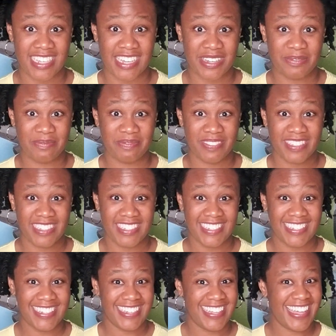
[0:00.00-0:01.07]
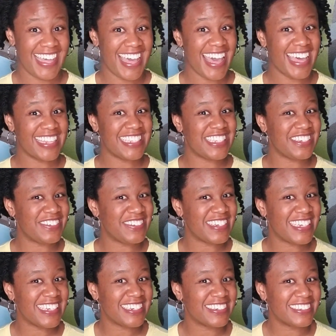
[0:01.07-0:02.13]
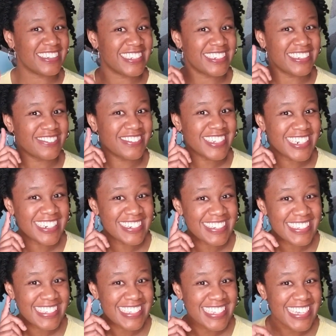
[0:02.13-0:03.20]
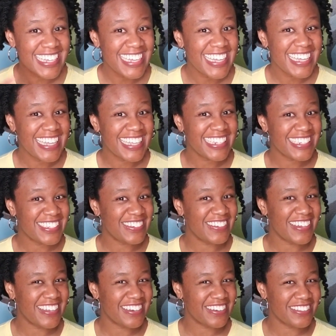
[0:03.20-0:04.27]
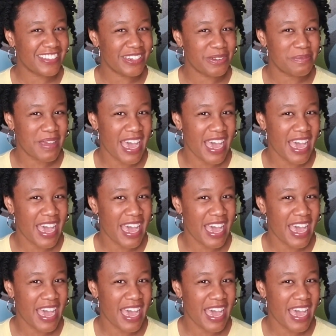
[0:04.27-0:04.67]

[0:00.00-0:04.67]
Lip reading: time. And do you hear, little readers? Do you hear a little